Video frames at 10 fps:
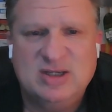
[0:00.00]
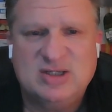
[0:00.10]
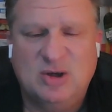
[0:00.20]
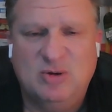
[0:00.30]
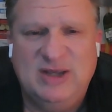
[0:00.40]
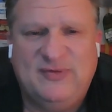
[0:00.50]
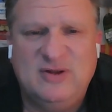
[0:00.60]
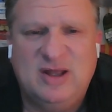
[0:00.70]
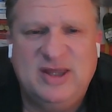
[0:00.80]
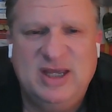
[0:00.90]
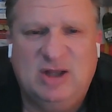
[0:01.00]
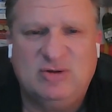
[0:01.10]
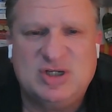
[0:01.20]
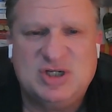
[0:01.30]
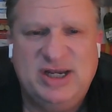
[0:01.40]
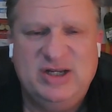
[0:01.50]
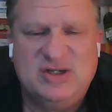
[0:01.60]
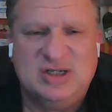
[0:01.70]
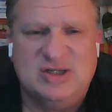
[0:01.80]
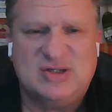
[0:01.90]
So if nothing else
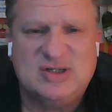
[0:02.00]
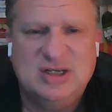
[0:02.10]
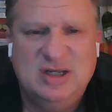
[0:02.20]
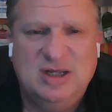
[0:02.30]
changes,